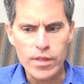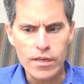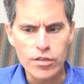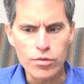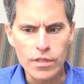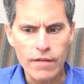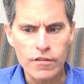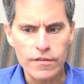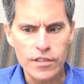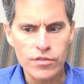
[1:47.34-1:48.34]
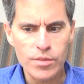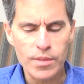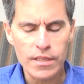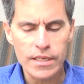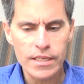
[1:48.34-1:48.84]
a new level of
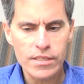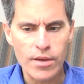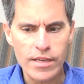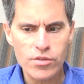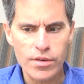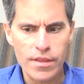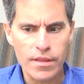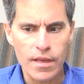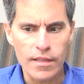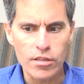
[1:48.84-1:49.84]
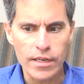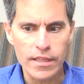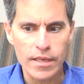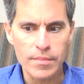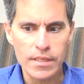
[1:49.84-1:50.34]
usability. So I sort of look
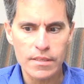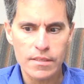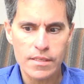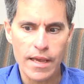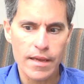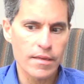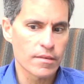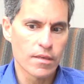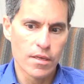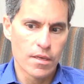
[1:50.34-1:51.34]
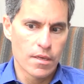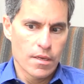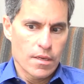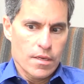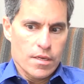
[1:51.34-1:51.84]
at them and say,
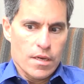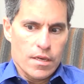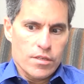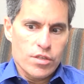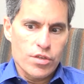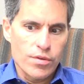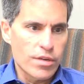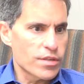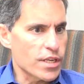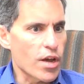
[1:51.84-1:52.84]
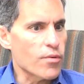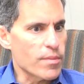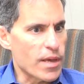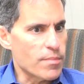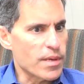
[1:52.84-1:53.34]
2 years ago, we
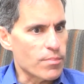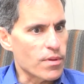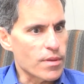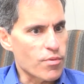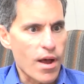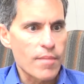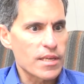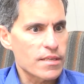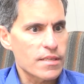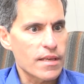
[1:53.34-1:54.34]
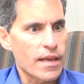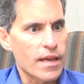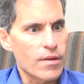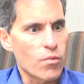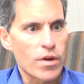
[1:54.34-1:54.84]
made people the promise
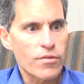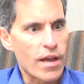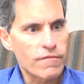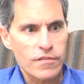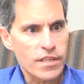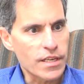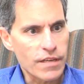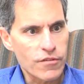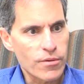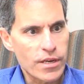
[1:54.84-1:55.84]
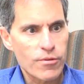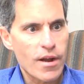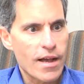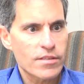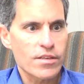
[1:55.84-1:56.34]
that OneDrive was going to give you anywhere
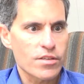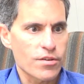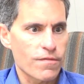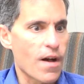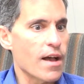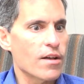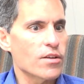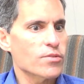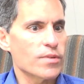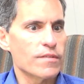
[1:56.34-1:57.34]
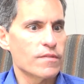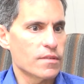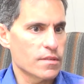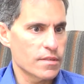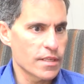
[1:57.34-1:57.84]
access to your files. We
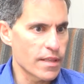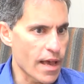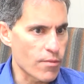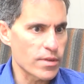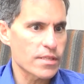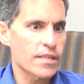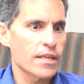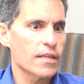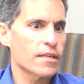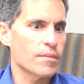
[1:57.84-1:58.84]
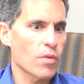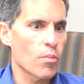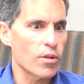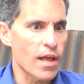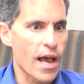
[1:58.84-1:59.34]
did that with sync and
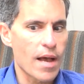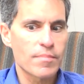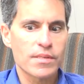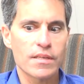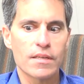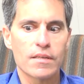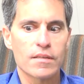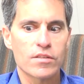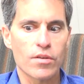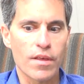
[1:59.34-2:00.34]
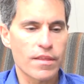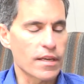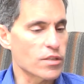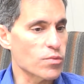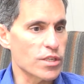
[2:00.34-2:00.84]
mobile apps, and so the
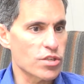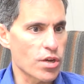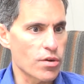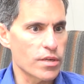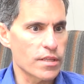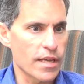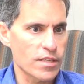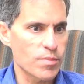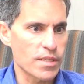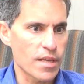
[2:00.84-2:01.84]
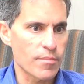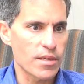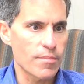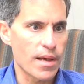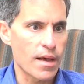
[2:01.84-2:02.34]
things we showed at the SP
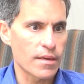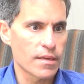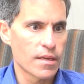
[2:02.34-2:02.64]
Summit about